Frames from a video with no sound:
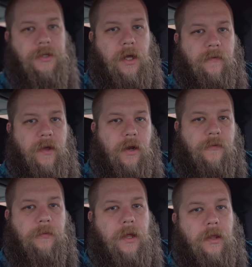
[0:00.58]
John LeVan
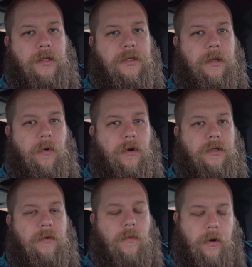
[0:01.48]
here from Deadlance
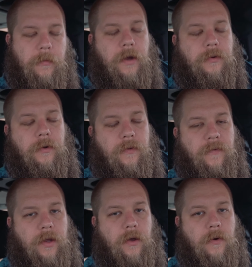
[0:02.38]
Steamworks. Welcome back to another
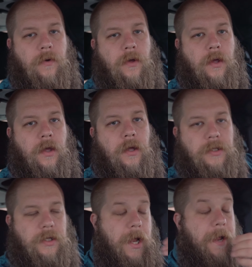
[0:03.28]
video.
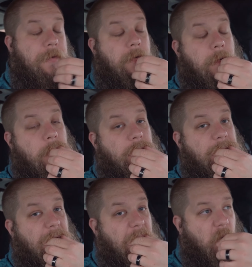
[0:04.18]
Today we're going
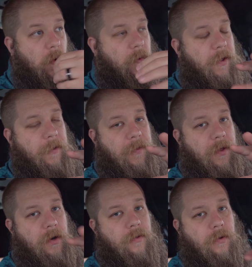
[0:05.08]
to go with
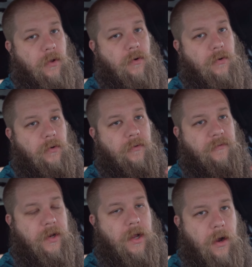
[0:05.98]
another local
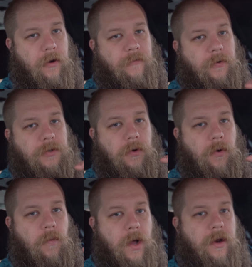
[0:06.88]
videographer to
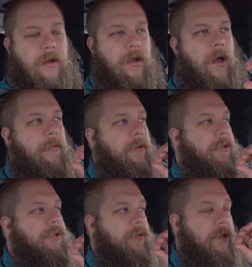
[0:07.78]
a wedding. I'm going to
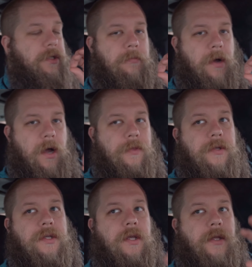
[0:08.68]
be shooting some behind
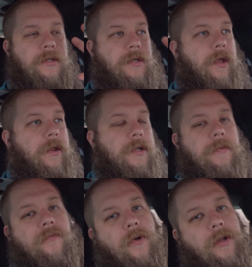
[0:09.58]
the scenes and getting
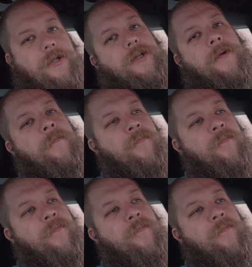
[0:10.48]
some footage